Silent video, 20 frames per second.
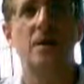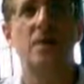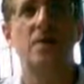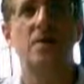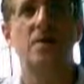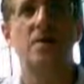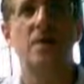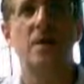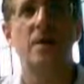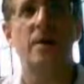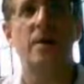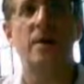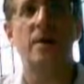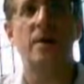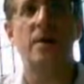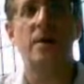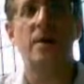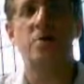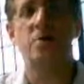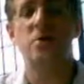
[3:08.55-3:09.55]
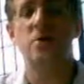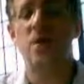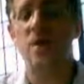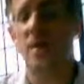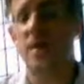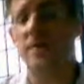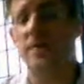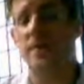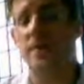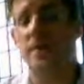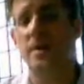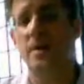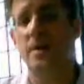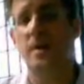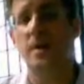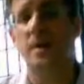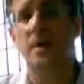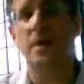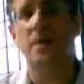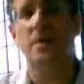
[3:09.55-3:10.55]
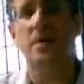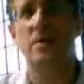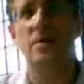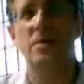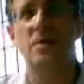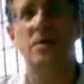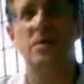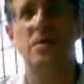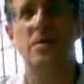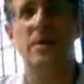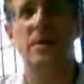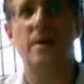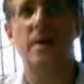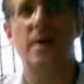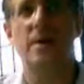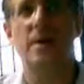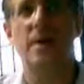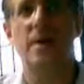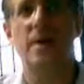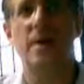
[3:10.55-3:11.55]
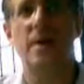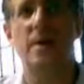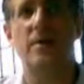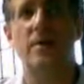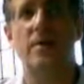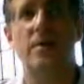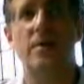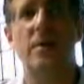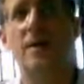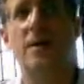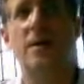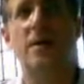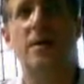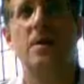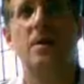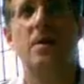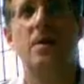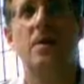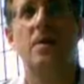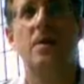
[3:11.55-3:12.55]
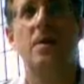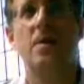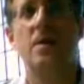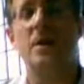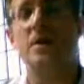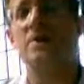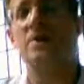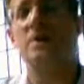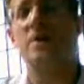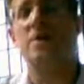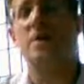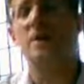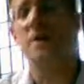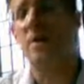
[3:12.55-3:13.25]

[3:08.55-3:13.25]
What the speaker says: So I'm going to count you off, and you could start after that, okay? Here it comes.